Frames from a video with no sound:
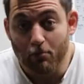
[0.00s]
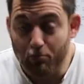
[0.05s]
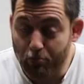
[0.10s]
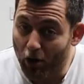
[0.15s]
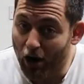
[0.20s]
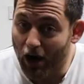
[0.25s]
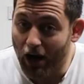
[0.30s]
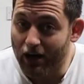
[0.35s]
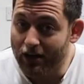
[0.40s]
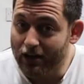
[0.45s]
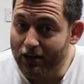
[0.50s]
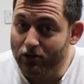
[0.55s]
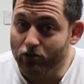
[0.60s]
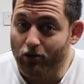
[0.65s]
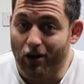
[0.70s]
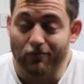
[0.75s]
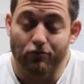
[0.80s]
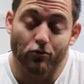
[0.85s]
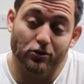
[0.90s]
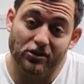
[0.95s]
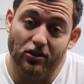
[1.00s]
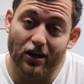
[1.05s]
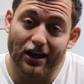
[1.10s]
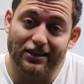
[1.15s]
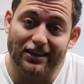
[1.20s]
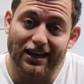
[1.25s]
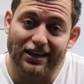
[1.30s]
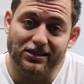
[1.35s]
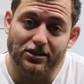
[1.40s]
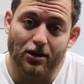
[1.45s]
But not everyone's
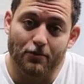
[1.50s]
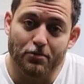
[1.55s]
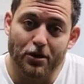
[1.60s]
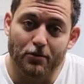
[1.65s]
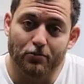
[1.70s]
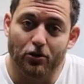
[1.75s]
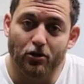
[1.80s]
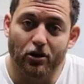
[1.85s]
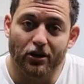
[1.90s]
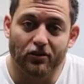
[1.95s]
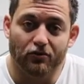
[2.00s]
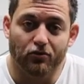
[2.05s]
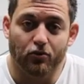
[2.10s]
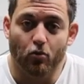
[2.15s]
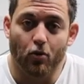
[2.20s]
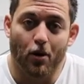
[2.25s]
like that. Some people are looking for